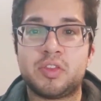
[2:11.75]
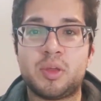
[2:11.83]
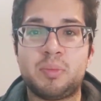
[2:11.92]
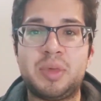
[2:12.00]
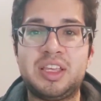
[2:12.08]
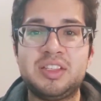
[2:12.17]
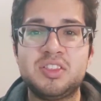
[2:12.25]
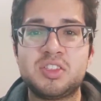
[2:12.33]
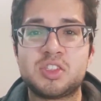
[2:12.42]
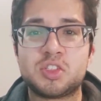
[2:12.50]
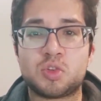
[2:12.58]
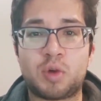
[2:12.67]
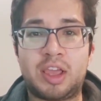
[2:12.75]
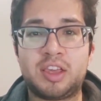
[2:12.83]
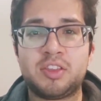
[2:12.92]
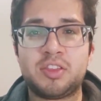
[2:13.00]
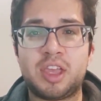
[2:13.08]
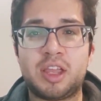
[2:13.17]
The main
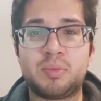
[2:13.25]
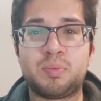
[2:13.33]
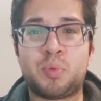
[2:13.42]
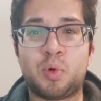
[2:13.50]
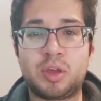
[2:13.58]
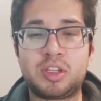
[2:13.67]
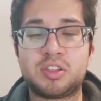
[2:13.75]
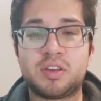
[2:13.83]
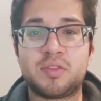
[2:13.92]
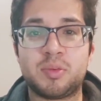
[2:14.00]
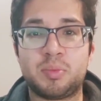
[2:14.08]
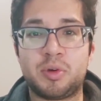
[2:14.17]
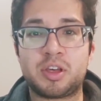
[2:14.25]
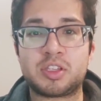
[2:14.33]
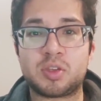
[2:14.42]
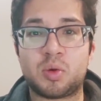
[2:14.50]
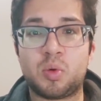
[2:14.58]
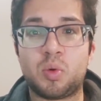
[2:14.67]
strength and point of the book as
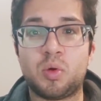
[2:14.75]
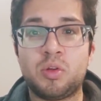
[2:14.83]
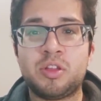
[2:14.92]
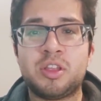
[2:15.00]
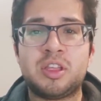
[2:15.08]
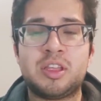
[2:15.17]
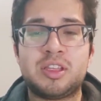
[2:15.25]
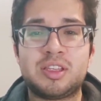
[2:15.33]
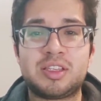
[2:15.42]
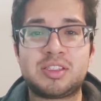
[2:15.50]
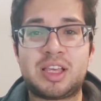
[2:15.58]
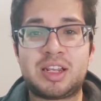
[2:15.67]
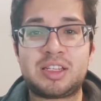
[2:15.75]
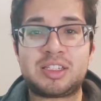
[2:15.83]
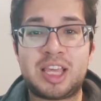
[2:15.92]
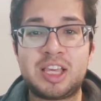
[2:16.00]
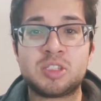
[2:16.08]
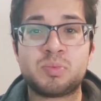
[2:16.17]
a whole is that it
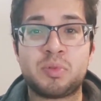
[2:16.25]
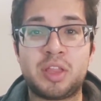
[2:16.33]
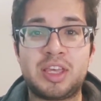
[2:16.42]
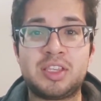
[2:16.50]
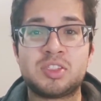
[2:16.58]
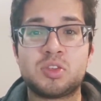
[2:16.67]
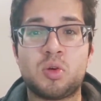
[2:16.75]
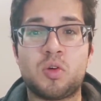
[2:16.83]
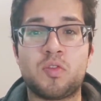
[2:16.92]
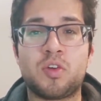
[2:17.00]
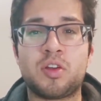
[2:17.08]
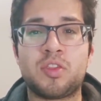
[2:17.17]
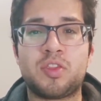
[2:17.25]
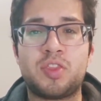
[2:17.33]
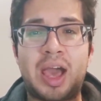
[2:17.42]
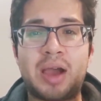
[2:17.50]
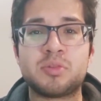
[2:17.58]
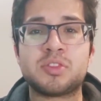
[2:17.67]
takes place over
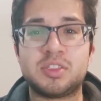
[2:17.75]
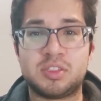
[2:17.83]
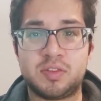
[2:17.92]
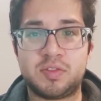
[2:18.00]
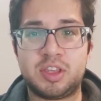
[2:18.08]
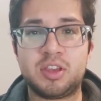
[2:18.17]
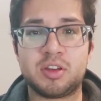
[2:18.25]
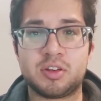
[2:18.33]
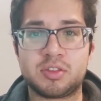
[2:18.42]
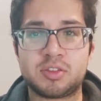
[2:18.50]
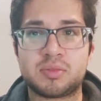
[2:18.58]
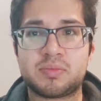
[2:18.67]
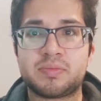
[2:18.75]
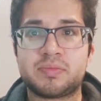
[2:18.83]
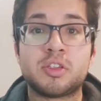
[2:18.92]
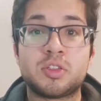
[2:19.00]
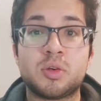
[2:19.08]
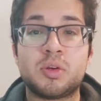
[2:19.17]
thousands of years.
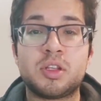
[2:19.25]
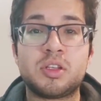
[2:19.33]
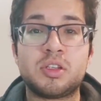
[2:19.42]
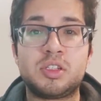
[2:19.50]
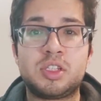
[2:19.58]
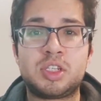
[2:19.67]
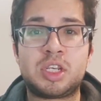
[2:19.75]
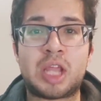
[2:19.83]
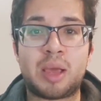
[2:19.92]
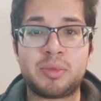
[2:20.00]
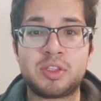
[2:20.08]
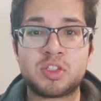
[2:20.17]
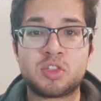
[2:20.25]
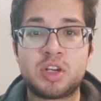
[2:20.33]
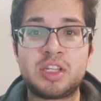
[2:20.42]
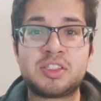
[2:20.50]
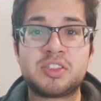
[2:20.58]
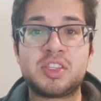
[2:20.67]
So it
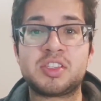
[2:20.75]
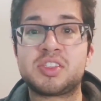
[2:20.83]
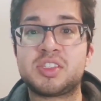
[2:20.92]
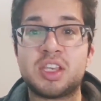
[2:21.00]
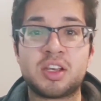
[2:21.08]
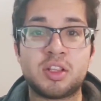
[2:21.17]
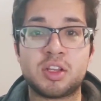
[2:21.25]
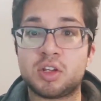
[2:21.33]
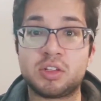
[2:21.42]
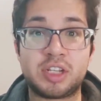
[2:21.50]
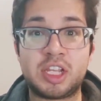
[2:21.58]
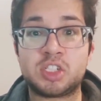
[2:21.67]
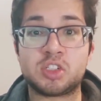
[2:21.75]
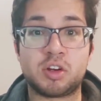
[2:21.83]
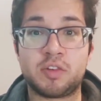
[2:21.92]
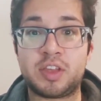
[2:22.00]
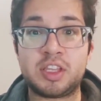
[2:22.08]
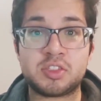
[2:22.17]
demonstrates the cyclical nature
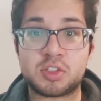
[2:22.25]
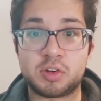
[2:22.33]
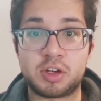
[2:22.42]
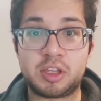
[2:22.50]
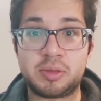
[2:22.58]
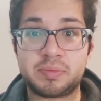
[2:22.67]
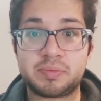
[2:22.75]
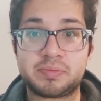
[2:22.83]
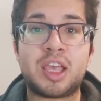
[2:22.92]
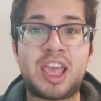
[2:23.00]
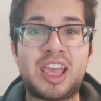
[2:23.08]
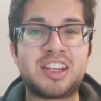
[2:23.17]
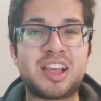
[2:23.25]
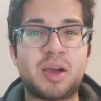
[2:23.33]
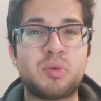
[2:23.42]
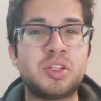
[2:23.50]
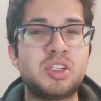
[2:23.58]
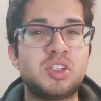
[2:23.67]
of history and
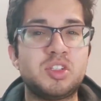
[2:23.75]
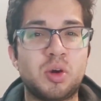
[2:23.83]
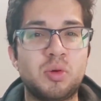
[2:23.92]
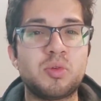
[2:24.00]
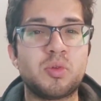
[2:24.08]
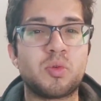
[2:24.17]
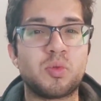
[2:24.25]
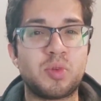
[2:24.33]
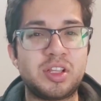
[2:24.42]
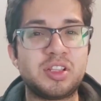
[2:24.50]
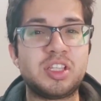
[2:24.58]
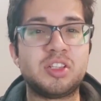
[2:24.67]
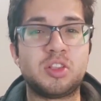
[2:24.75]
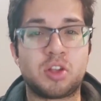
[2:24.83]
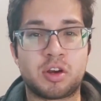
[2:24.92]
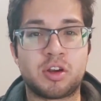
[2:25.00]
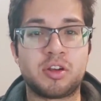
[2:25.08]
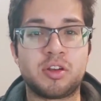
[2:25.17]
how we don't really
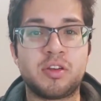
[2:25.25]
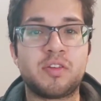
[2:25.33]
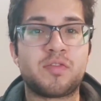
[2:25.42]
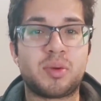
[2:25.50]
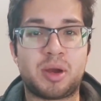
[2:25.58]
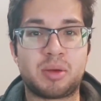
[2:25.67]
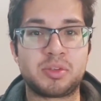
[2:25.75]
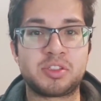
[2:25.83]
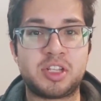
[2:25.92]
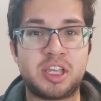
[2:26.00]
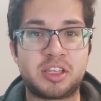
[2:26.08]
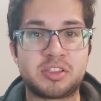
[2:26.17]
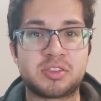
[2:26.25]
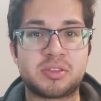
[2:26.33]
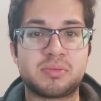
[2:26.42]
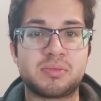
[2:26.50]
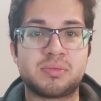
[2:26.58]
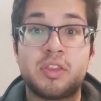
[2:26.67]
learn from our mistakes.
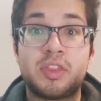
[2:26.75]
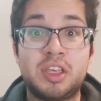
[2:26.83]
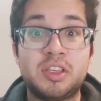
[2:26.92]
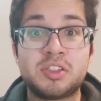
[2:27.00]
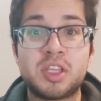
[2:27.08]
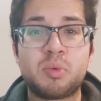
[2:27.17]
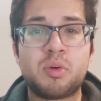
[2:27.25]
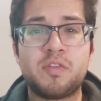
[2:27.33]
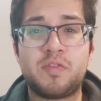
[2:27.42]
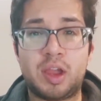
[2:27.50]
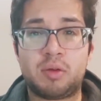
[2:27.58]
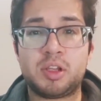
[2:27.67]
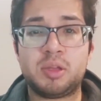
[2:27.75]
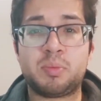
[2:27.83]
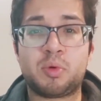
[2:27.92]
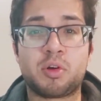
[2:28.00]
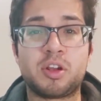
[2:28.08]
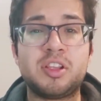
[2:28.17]
Things that were very
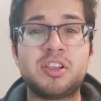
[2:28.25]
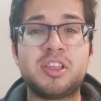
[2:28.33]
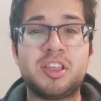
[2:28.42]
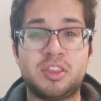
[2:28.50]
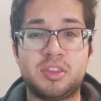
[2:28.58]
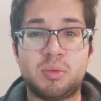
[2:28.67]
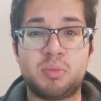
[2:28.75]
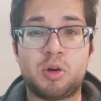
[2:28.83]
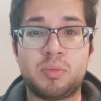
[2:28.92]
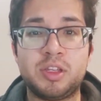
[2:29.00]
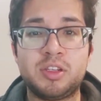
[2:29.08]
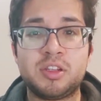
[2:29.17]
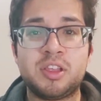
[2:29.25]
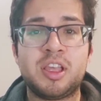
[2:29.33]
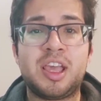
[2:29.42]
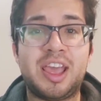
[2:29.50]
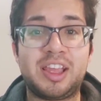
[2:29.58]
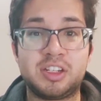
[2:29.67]
important in the moment
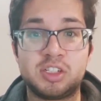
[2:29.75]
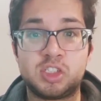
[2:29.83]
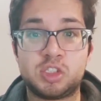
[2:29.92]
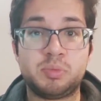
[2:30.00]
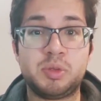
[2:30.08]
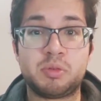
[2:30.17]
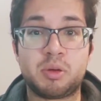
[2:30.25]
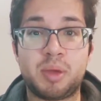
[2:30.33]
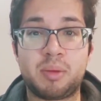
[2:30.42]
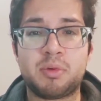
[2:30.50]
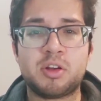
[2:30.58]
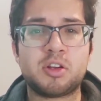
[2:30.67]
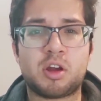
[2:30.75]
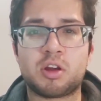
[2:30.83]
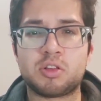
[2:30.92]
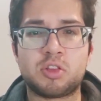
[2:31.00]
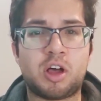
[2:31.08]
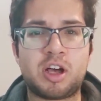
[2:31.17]
and should be remembered are
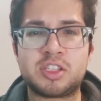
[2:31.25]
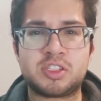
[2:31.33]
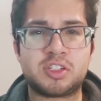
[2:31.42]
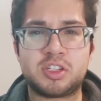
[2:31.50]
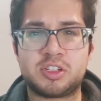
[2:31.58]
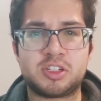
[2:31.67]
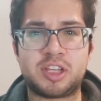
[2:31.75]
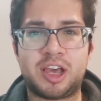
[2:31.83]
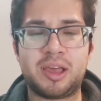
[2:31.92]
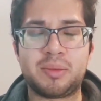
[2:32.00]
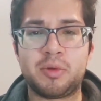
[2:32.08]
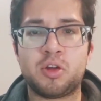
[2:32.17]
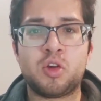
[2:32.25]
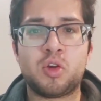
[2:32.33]
lost to time.